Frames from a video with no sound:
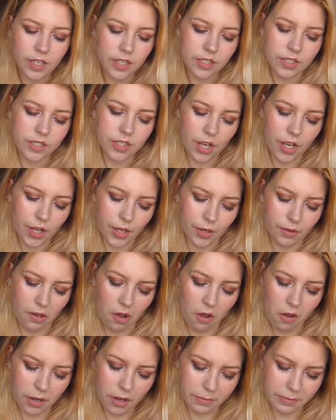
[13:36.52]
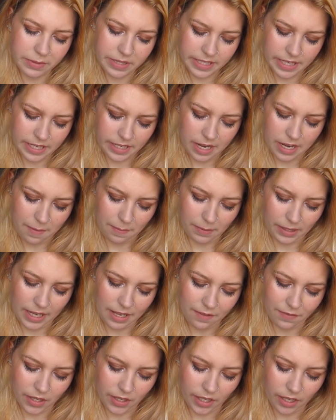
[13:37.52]
So I was sitting there
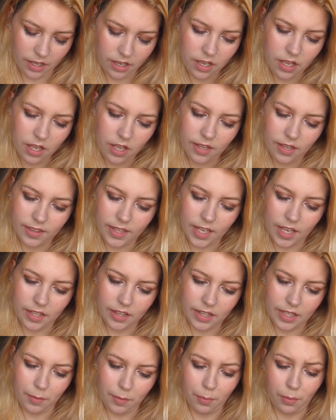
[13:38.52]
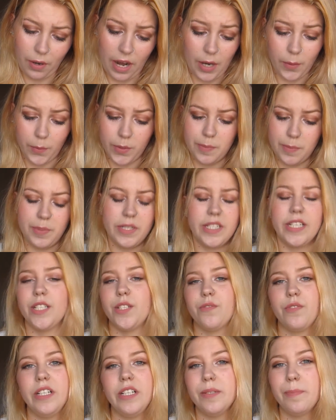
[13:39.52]
believing that the brand was
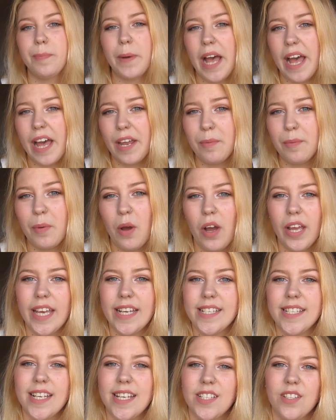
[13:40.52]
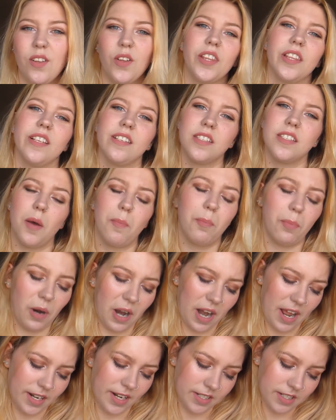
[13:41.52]
Patisserie de Ban, but I guess that's like the
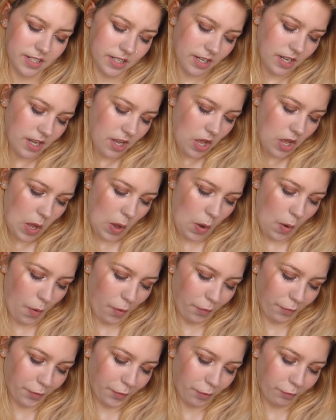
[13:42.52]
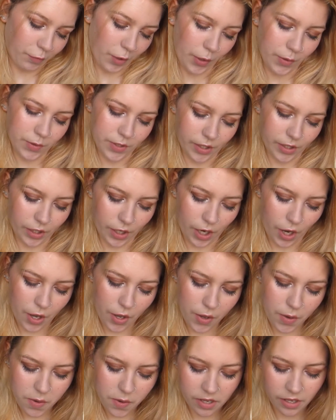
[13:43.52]
sub-brand of Rose &
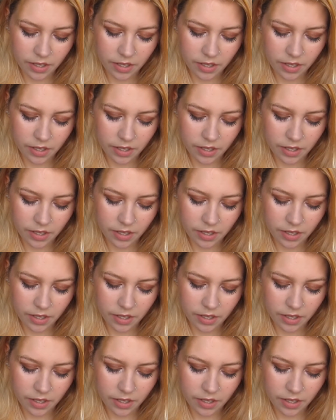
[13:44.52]
Co.